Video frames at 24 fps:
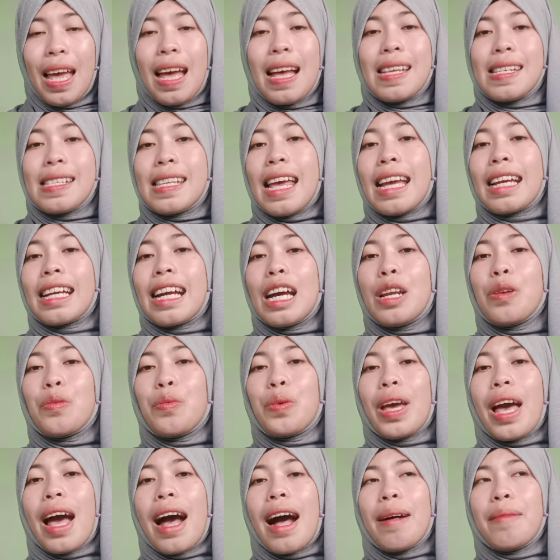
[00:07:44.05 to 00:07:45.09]
Second,
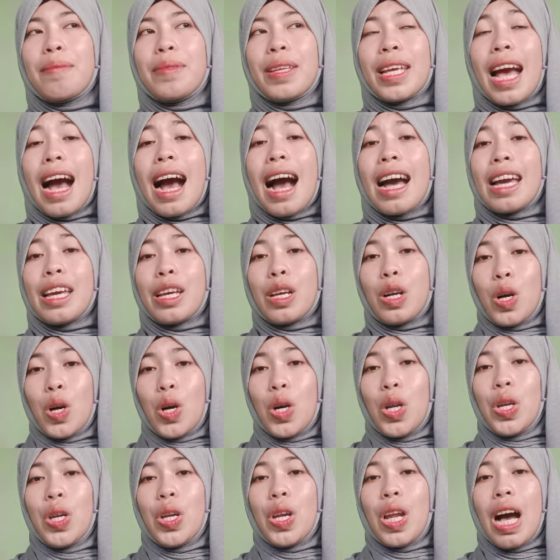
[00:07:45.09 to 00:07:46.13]
we have the icon.